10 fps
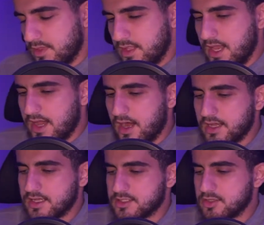Yeah,
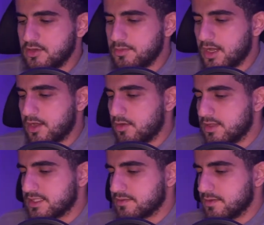I can show you my
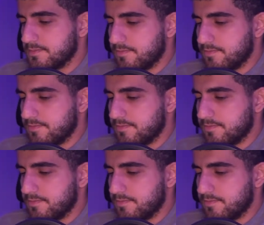code as well,